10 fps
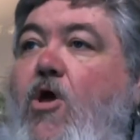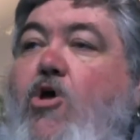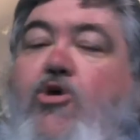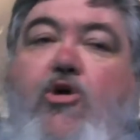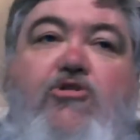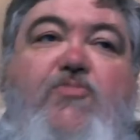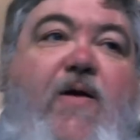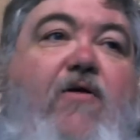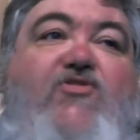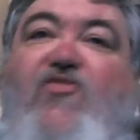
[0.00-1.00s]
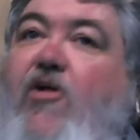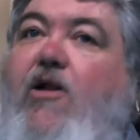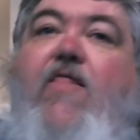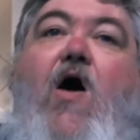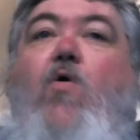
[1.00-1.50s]
Your spirit's full
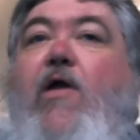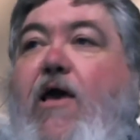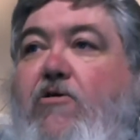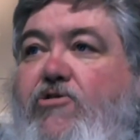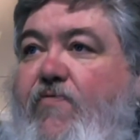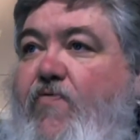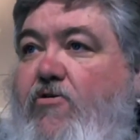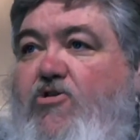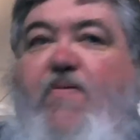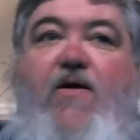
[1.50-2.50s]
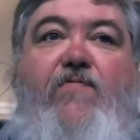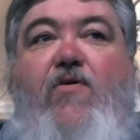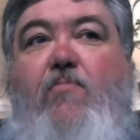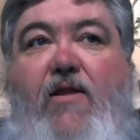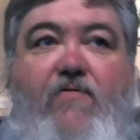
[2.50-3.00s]
of the Holy Ghost if you're a
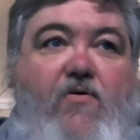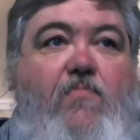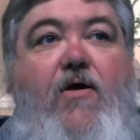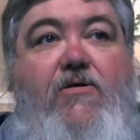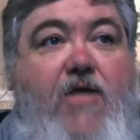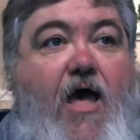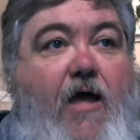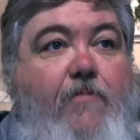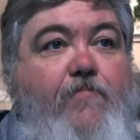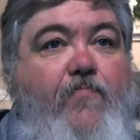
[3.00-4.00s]
spirit-filled believer. Praise God.